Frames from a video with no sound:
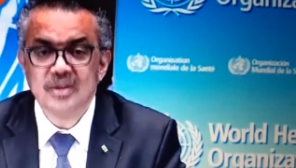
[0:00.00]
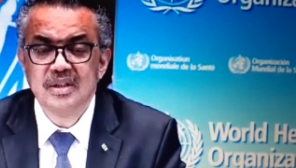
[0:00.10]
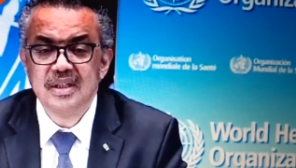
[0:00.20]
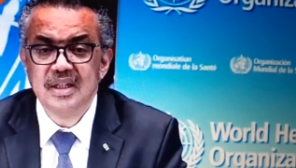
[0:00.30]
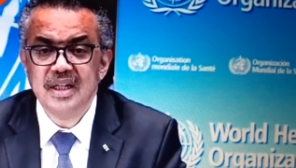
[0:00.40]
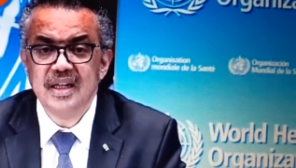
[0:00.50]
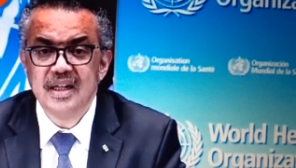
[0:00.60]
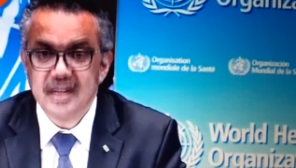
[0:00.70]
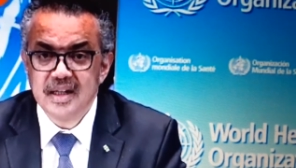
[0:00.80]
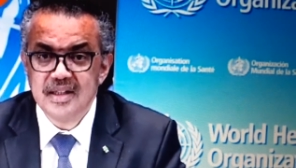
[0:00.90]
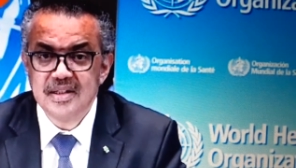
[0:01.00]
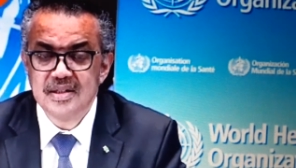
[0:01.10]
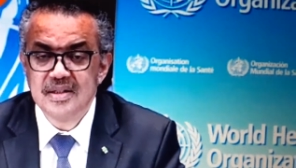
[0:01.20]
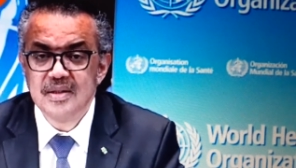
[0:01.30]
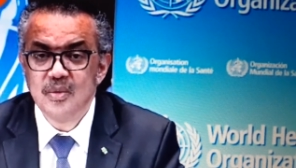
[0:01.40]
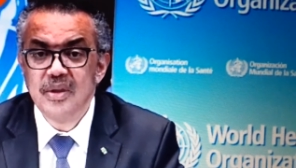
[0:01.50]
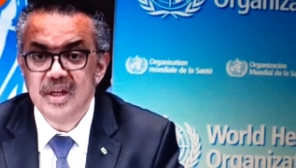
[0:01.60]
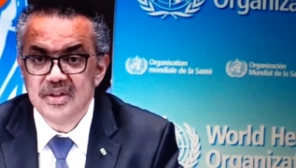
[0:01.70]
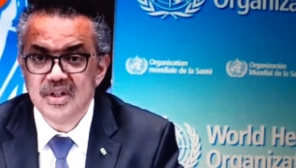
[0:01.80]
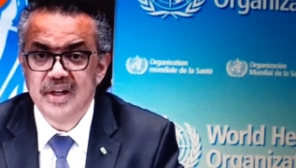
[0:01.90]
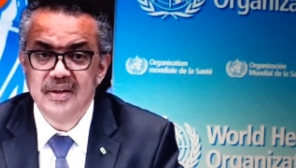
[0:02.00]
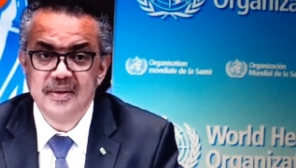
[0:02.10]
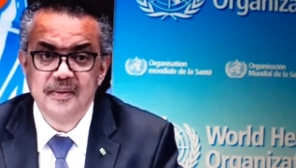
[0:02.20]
in a race with each other.